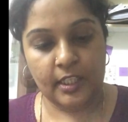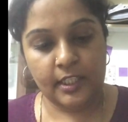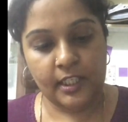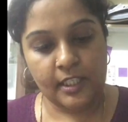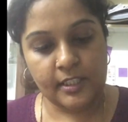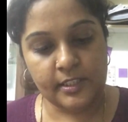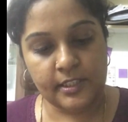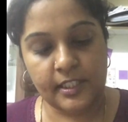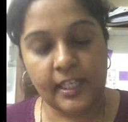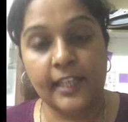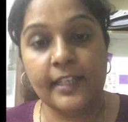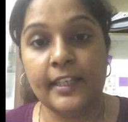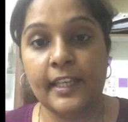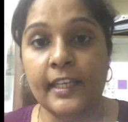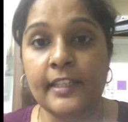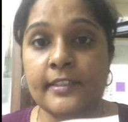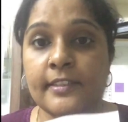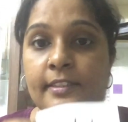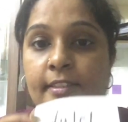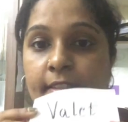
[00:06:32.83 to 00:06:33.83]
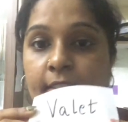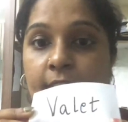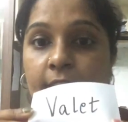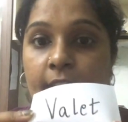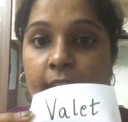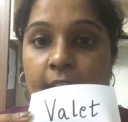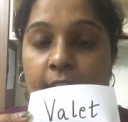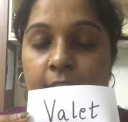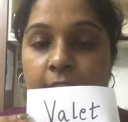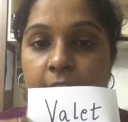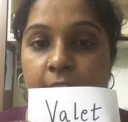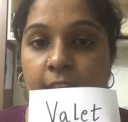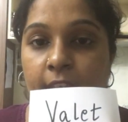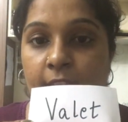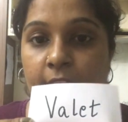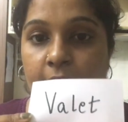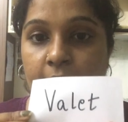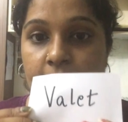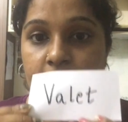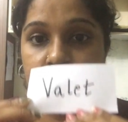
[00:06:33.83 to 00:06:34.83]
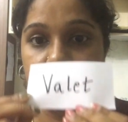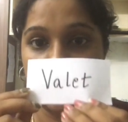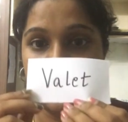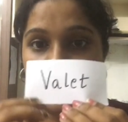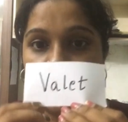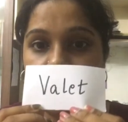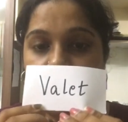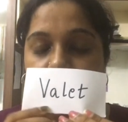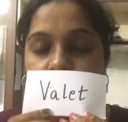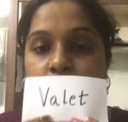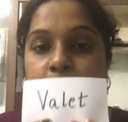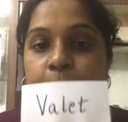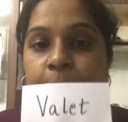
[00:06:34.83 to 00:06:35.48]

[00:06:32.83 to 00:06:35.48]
Yes, and next is this.